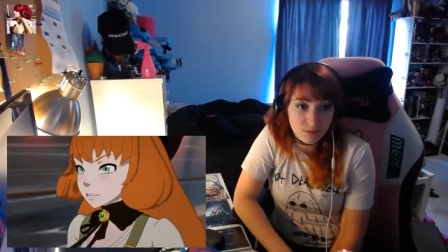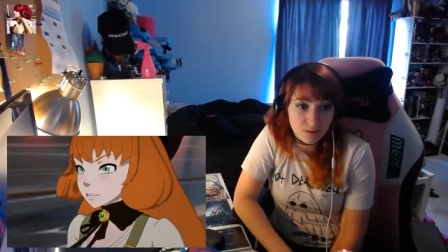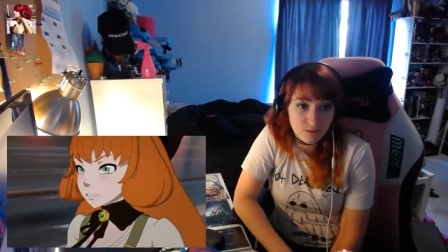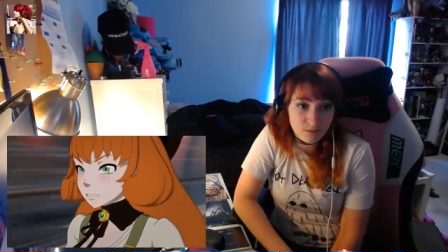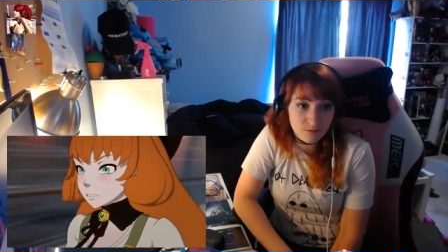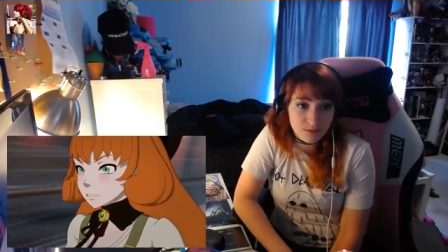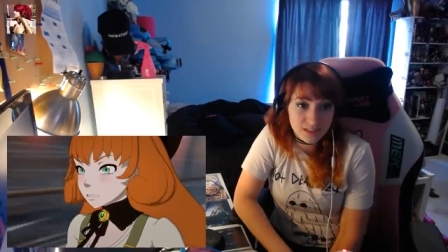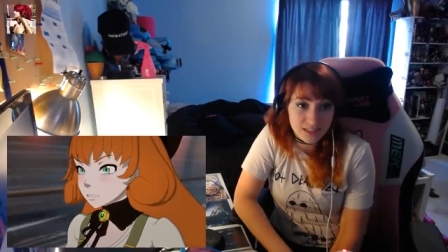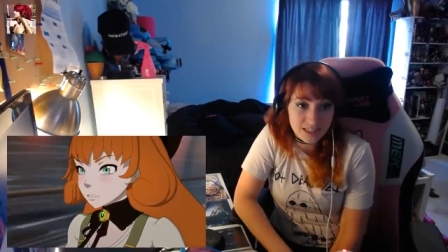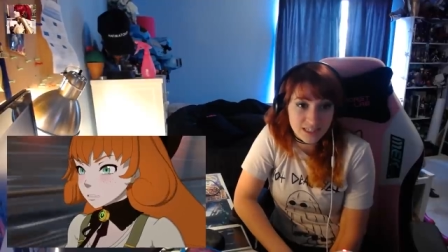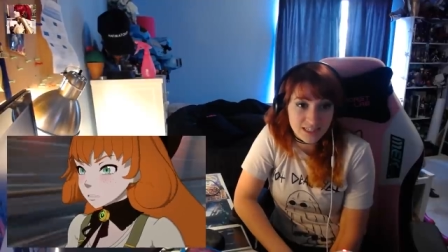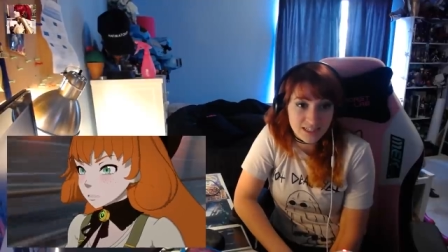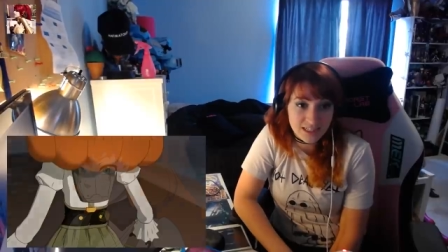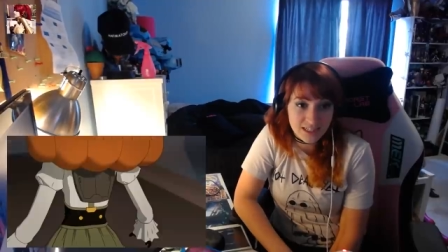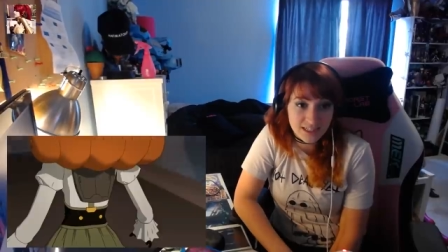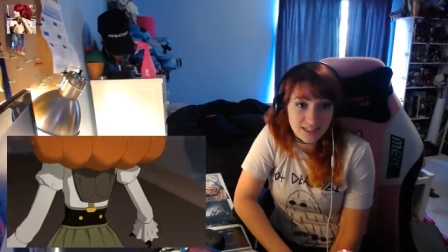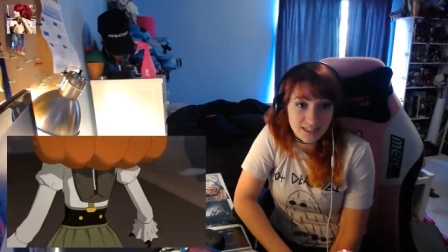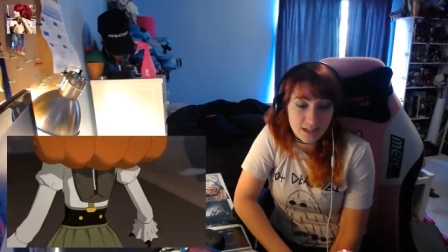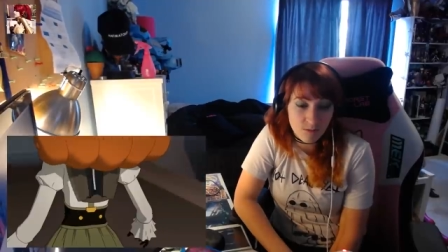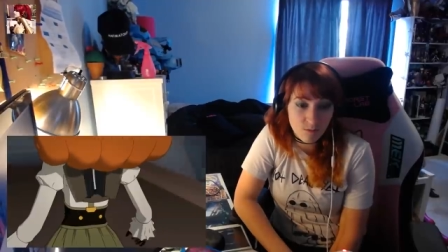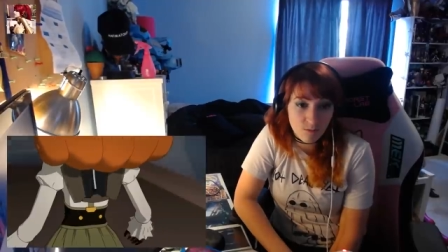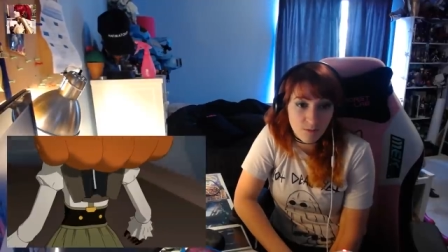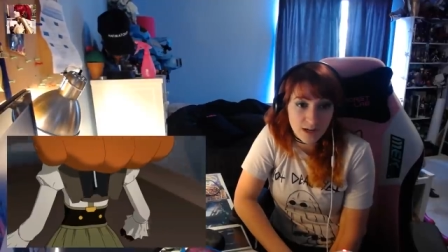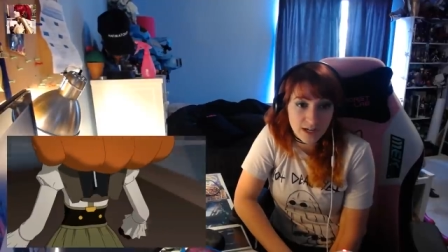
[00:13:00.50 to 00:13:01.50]

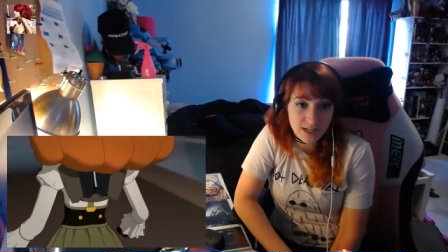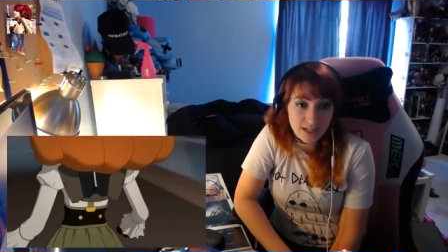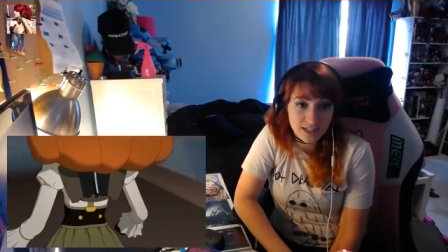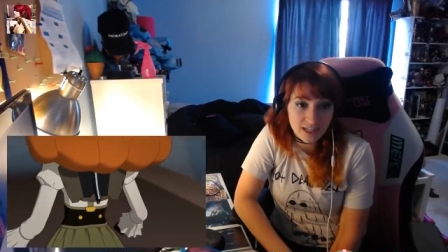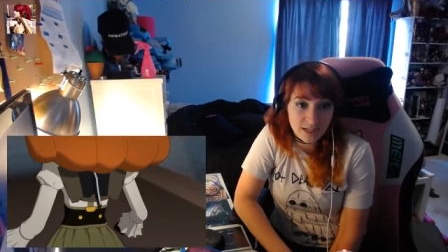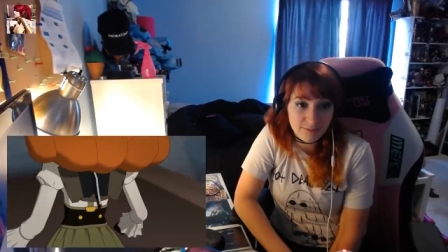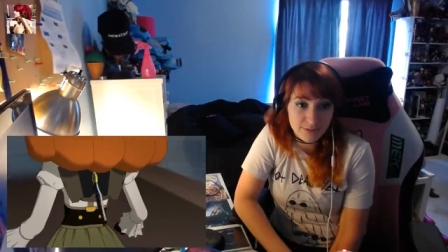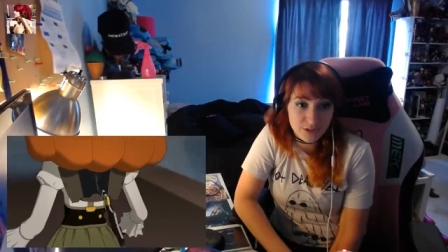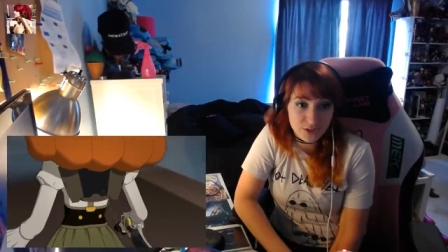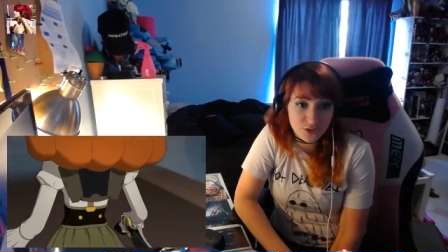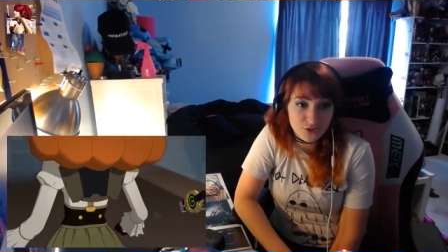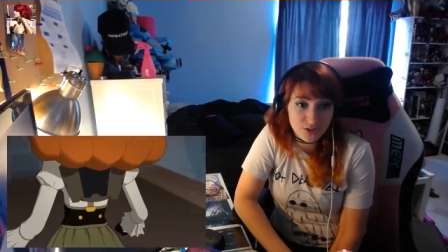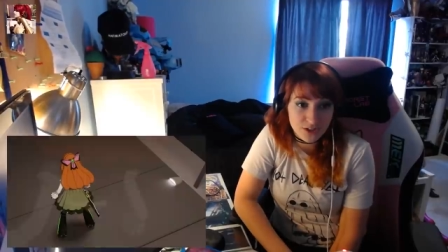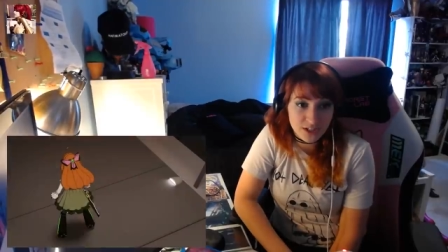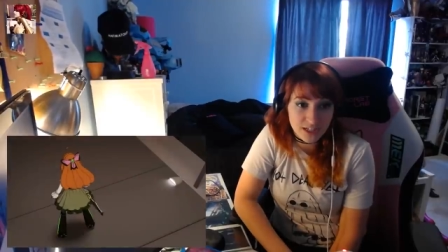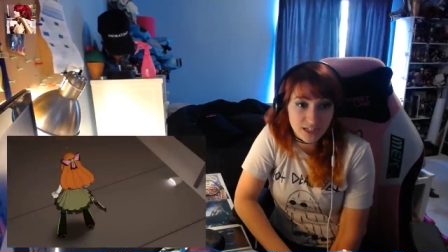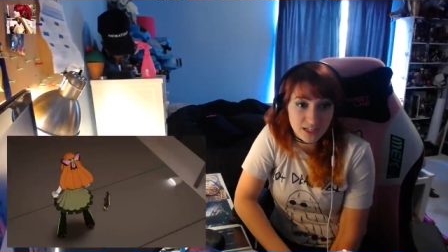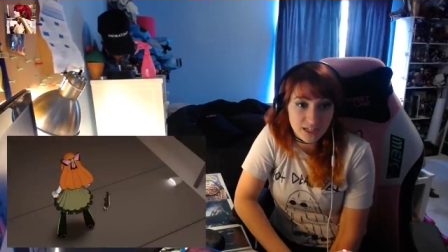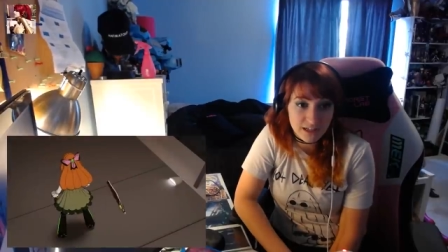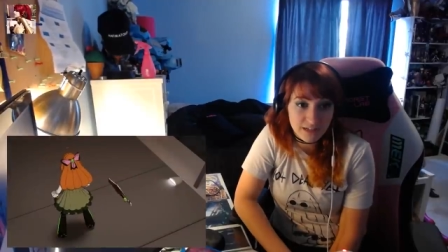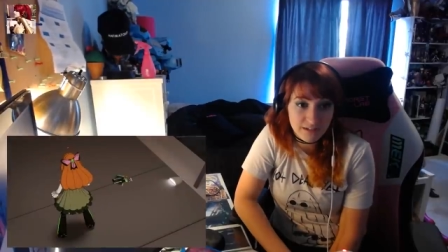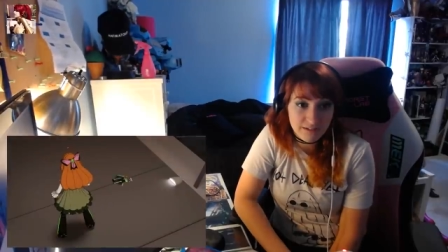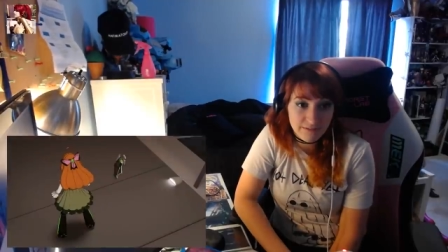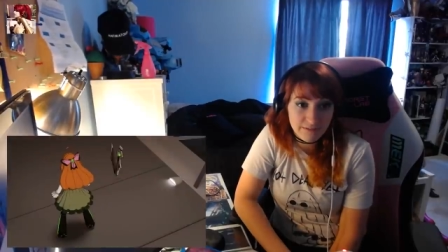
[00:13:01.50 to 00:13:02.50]
resistance and weight can be
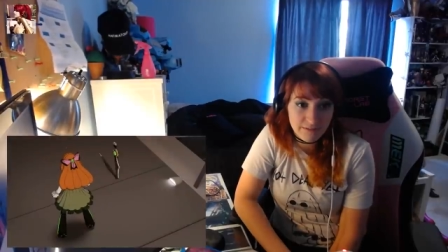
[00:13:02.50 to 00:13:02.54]
tricky.